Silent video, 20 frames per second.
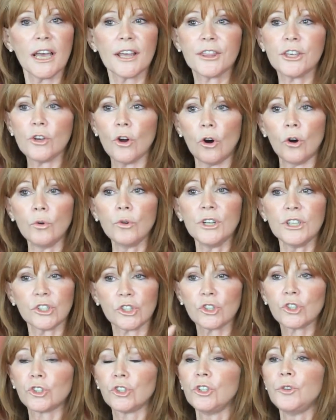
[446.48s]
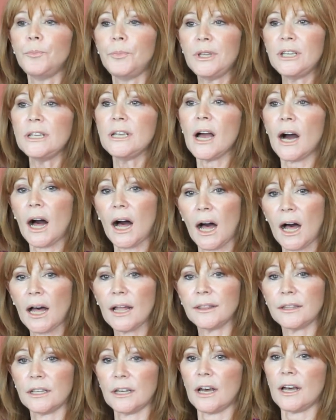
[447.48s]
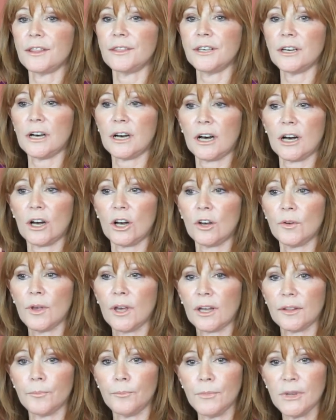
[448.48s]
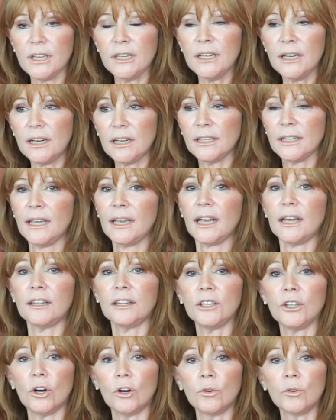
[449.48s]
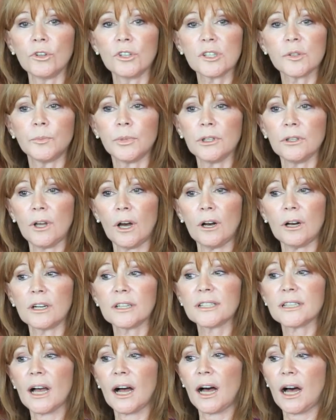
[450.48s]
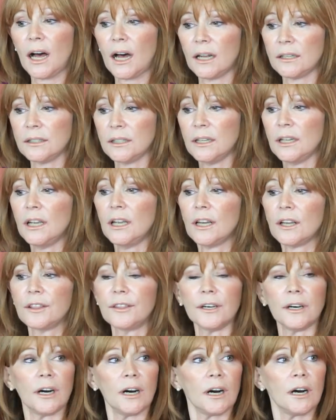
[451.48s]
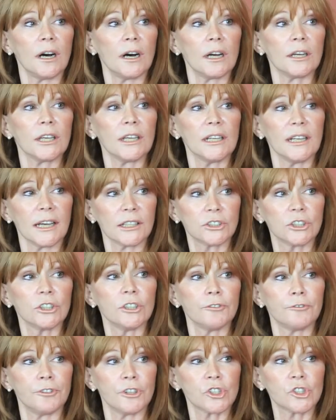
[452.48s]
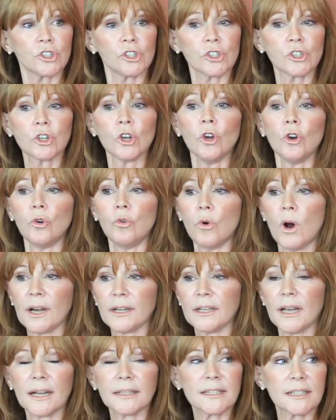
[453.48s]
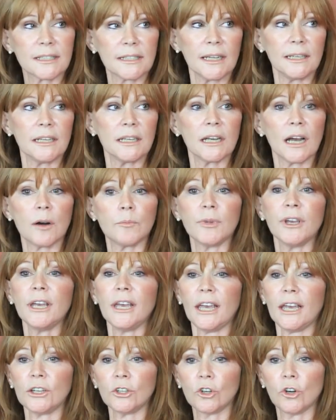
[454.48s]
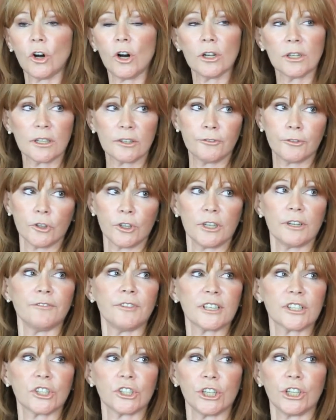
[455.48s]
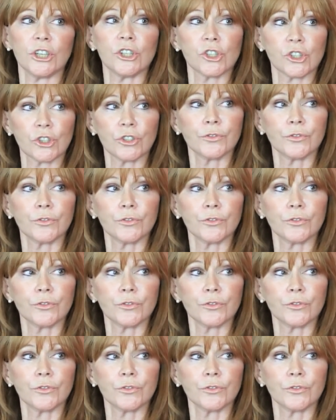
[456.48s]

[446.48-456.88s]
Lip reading: The onus should be on the media, and the onus belongs on the elected officials who are not standing up and calling for an investigation.